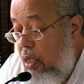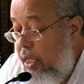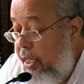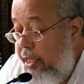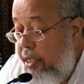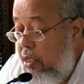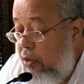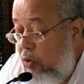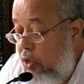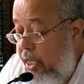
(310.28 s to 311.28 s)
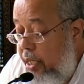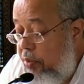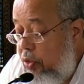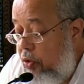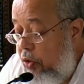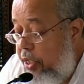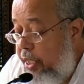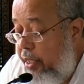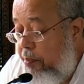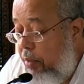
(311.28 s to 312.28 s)
The Gleaner not only aims toward
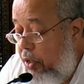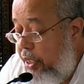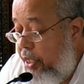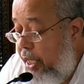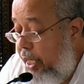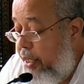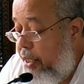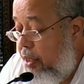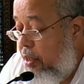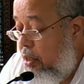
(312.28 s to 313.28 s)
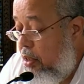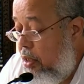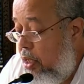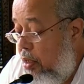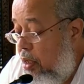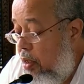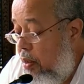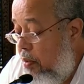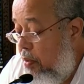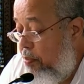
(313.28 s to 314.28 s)
the money and the
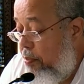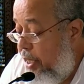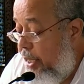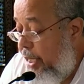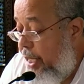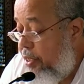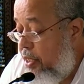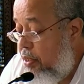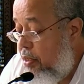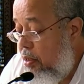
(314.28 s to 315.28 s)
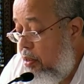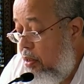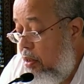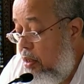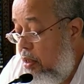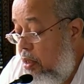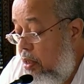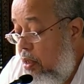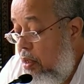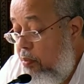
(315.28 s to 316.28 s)
middle classes,
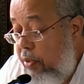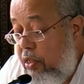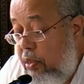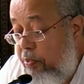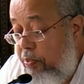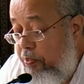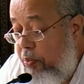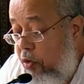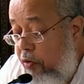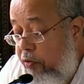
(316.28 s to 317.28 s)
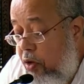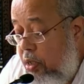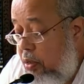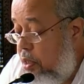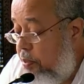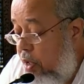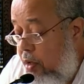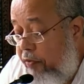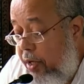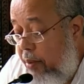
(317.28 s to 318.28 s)
but poor
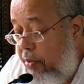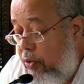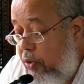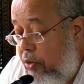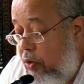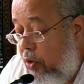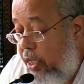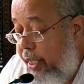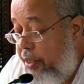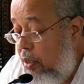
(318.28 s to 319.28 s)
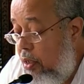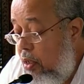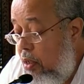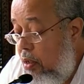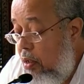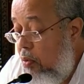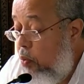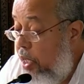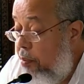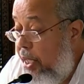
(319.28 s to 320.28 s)
small farmers were told that
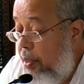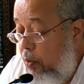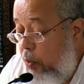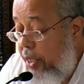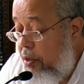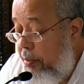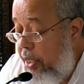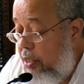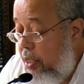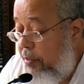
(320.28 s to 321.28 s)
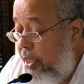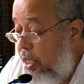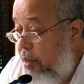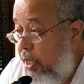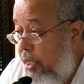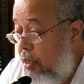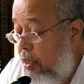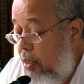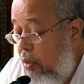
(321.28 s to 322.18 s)
when communism came in